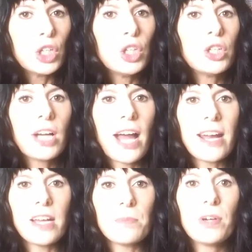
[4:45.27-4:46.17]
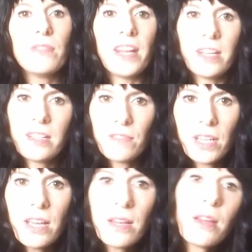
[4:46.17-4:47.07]
look at it
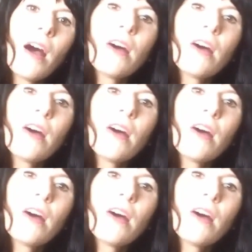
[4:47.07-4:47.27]
preventatively,